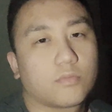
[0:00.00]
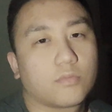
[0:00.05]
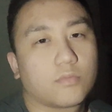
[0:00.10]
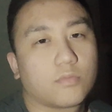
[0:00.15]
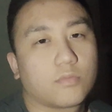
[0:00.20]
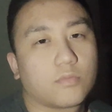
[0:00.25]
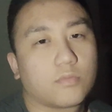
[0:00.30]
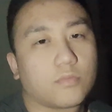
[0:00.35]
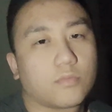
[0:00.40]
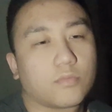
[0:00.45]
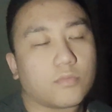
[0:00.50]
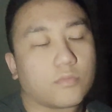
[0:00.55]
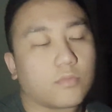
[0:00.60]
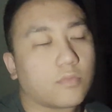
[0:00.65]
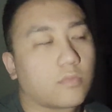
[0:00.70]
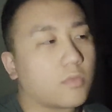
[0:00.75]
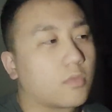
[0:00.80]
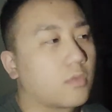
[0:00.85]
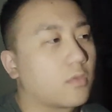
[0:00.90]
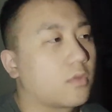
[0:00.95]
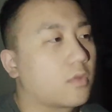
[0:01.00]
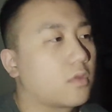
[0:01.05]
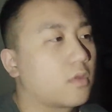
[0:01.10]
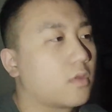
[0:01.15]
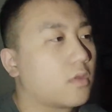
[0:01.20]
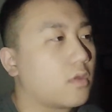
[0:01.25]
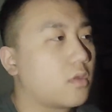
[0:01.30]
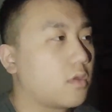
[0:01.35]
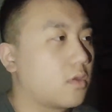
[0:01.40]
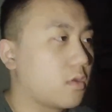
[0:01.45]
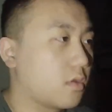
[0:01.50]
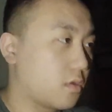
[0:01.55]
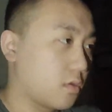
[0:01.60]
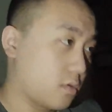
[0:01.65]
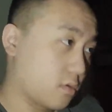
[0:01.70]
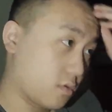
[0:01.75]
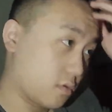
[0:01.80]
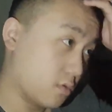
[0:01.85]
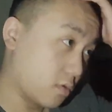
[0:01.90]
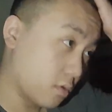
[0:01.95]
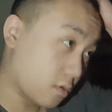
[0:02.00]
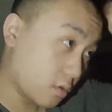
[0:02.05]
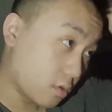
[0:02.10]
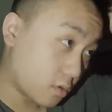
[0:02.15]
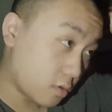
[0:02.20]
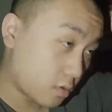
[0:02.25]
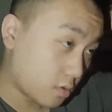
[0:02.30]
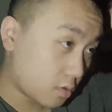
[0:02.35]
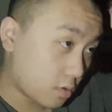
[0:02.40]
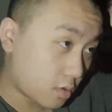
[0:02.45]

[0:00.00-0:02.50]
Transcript: Nothing is said.